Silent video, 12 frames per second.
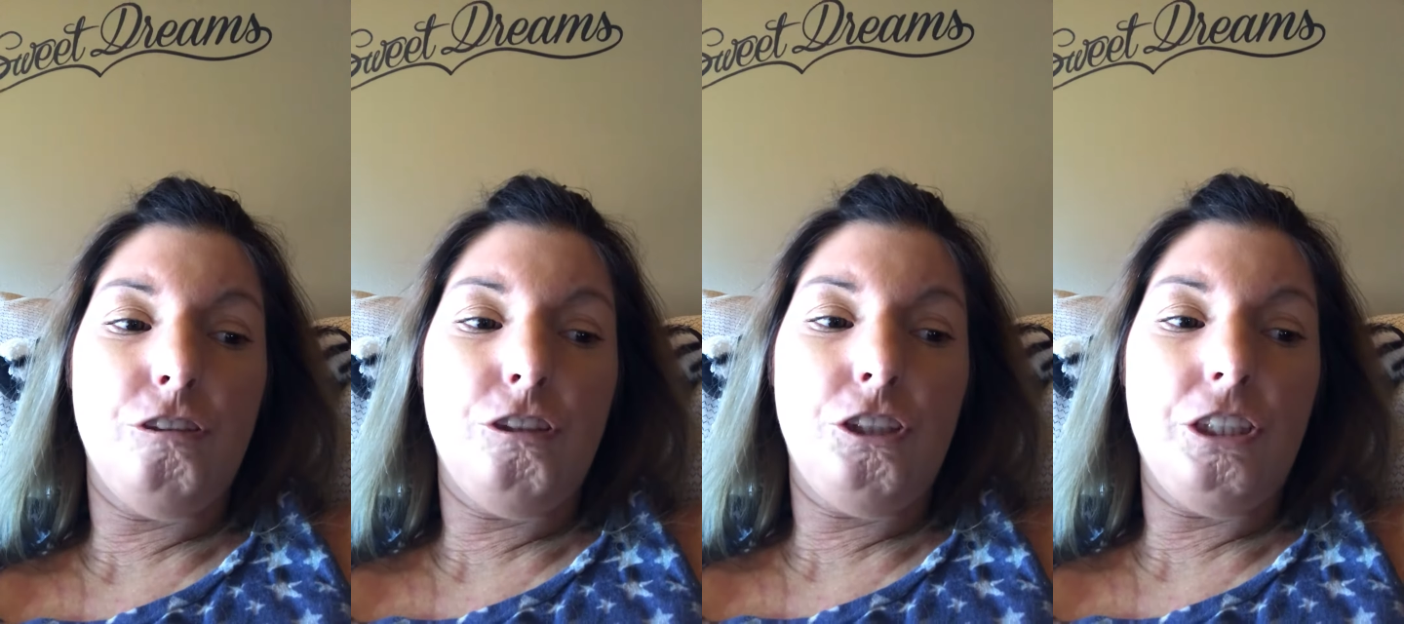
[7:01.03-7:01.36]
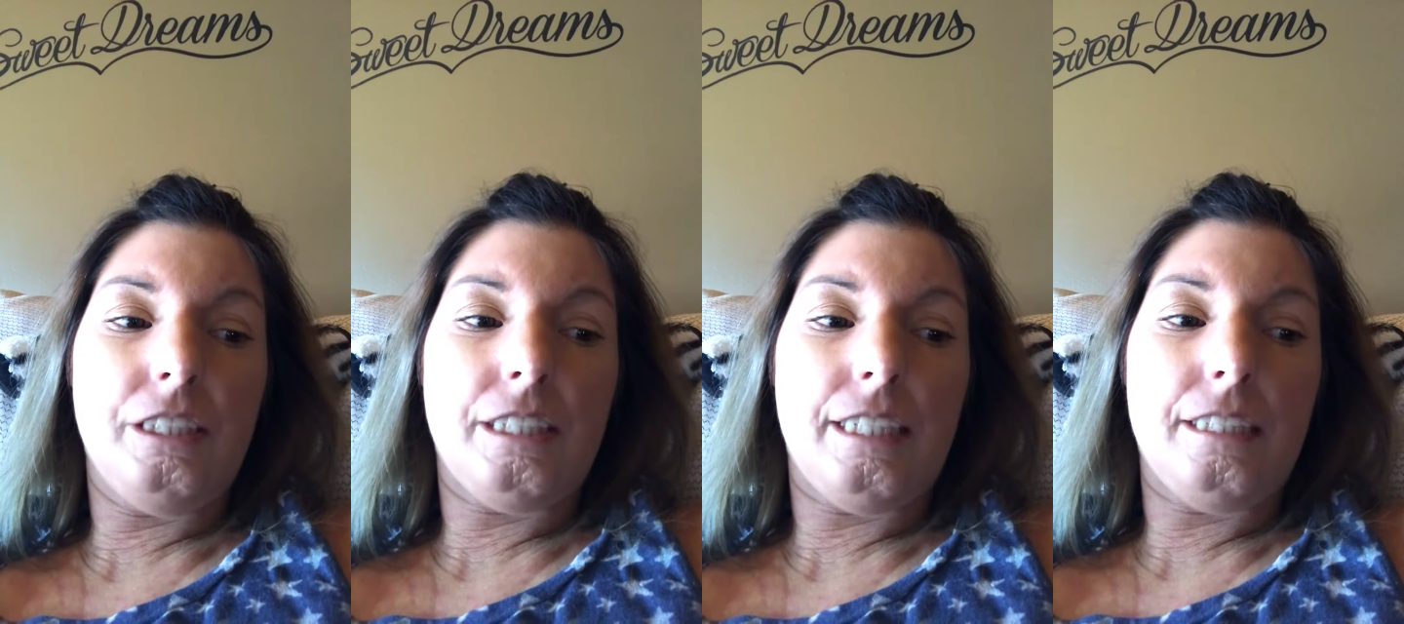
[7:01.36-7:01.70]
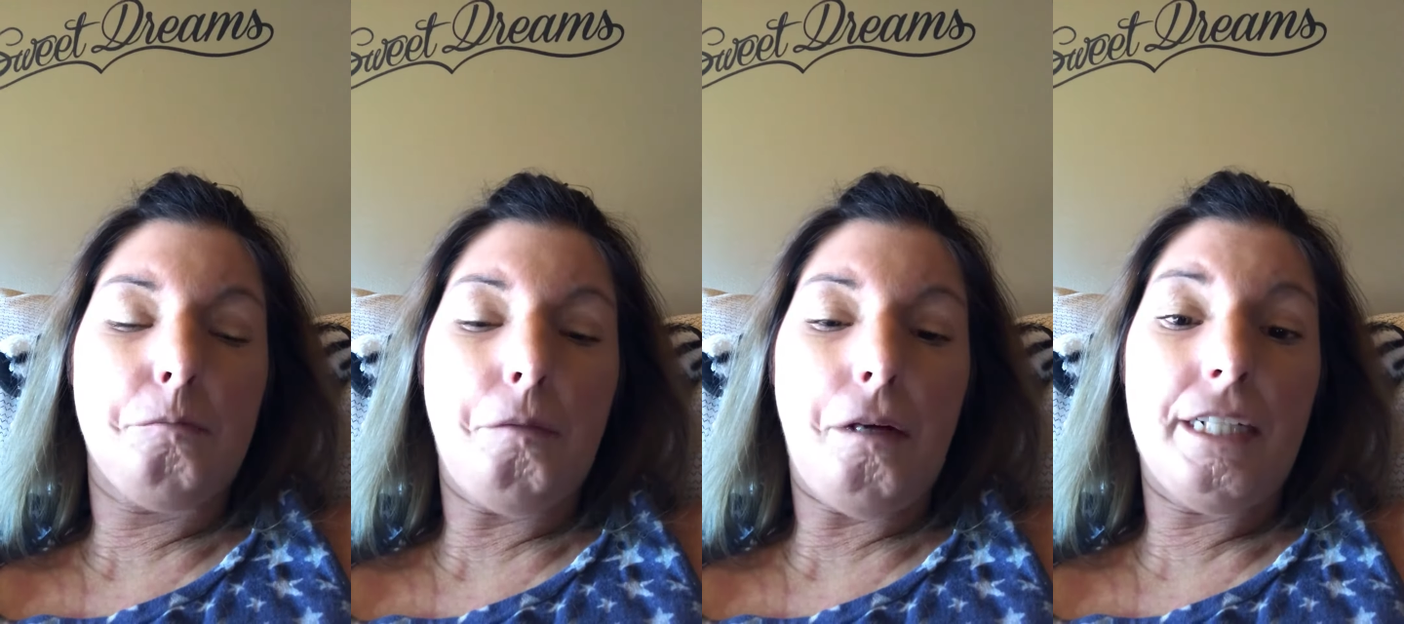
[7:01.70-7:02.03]
she
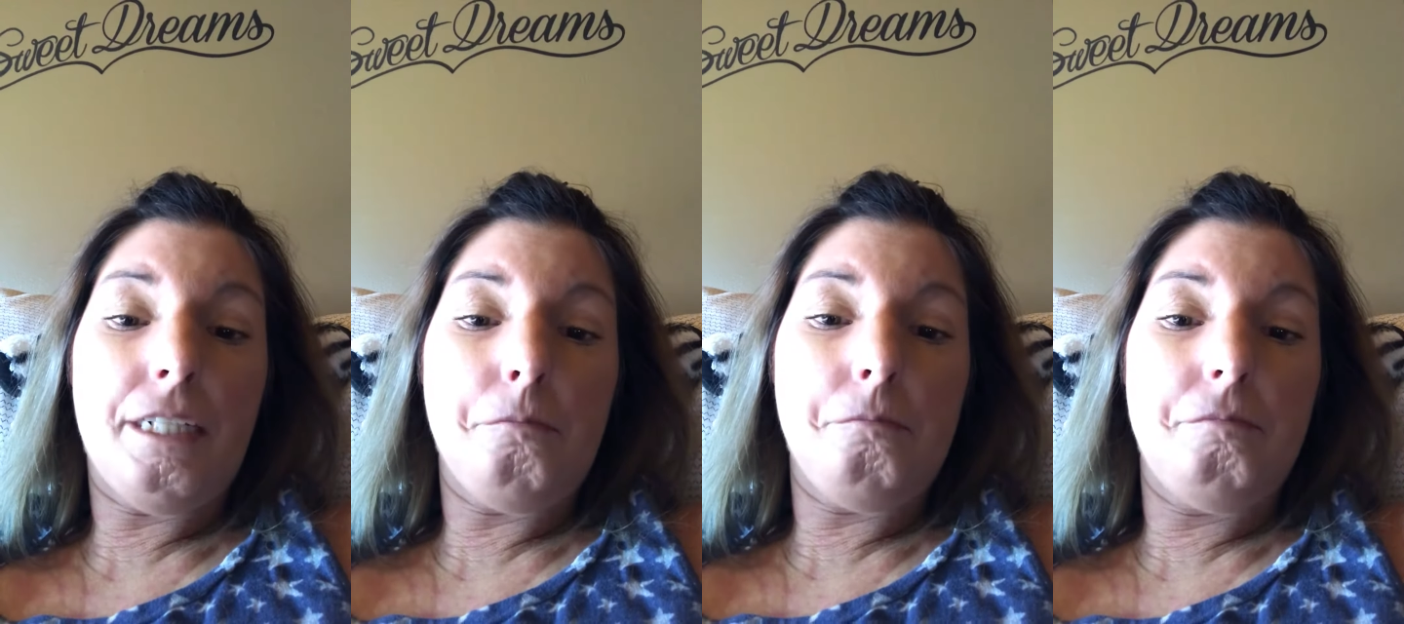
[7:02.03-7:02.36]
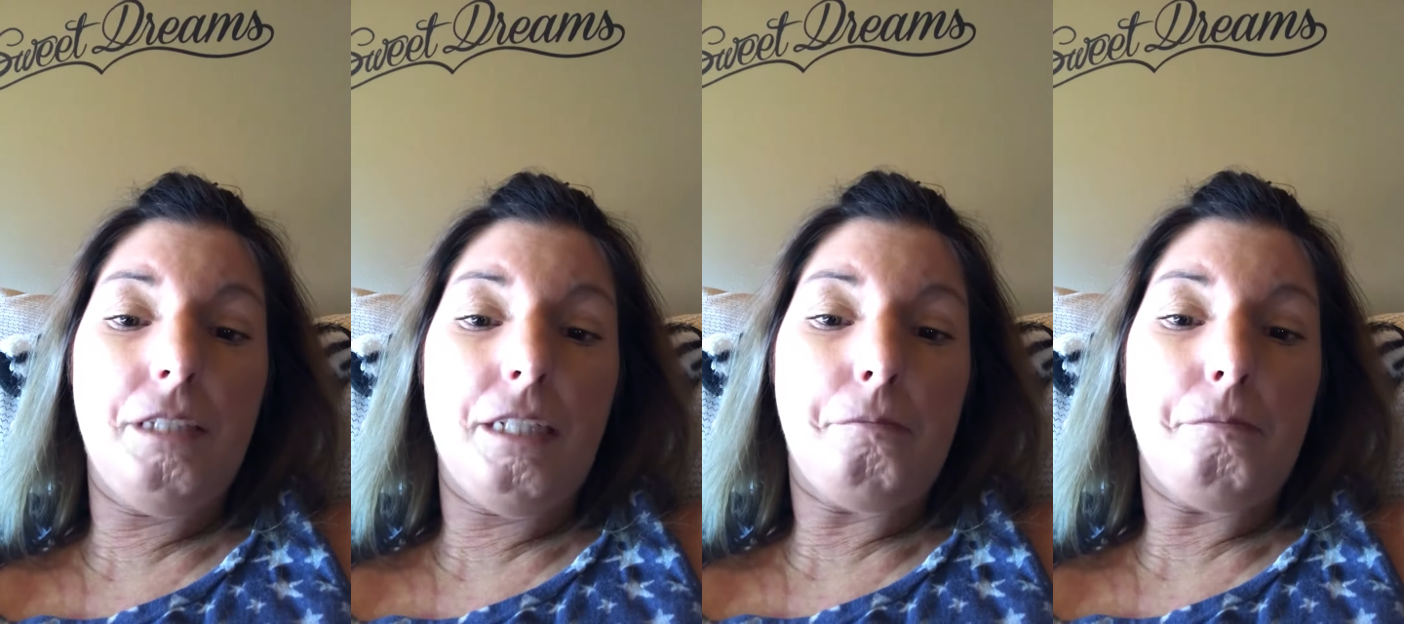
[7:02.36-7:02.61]
says probably gonna take